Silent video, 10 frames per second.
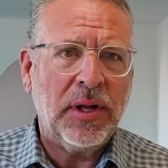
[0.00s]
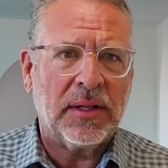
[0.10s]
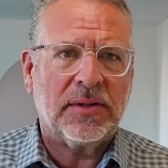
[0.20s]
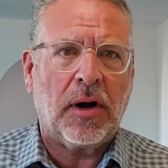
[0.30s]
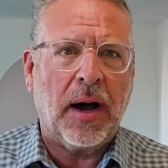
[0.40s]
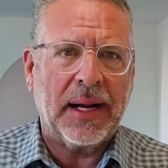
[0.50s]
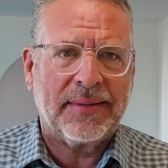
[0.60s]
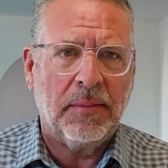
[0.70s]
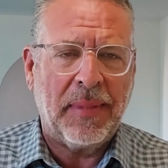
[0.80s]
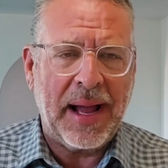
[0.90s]
going to talk
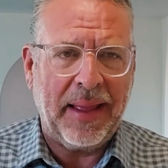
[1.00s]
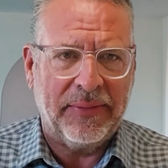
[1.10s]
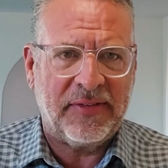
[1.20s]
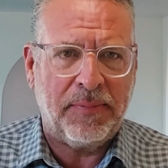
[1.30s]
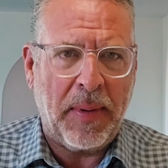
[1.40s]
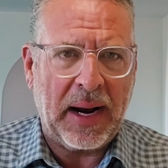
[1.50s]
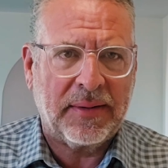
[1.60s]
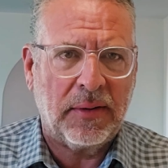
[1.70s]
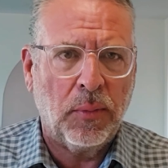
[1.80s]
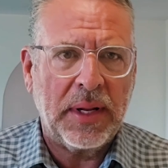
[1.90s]
to my
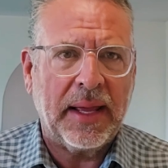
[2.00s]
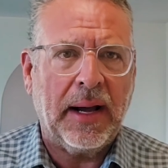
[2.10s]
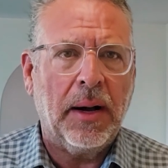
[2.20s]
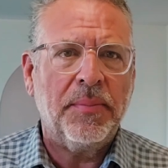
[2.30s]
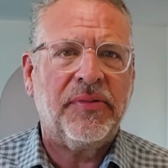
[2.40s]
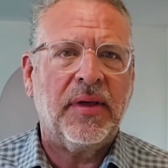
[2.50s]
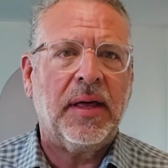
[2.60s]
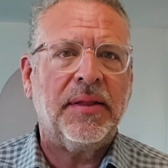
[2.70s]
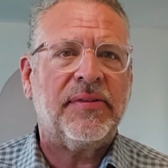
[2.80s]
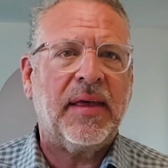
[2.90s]
inspector when he comes
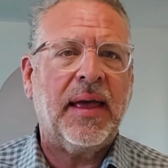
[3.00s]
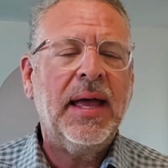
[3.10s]
in and say,